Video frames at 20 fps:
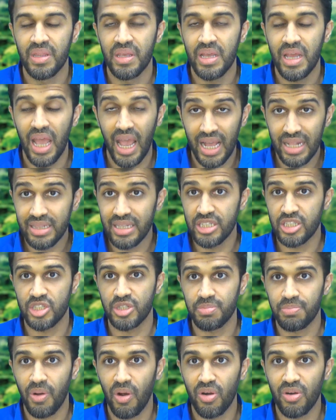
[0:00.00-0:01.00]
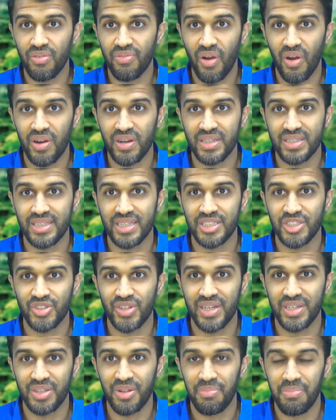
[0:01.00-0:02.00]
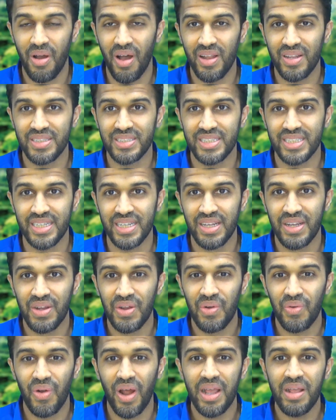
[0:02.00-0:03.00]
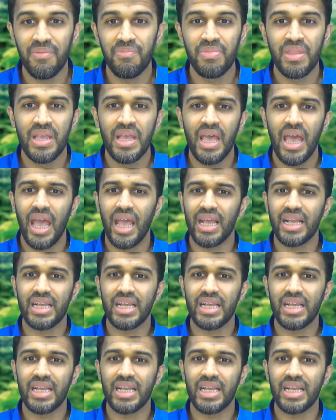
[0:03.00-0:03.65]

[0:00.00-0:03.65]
And this is part of architecture anthropology, right? It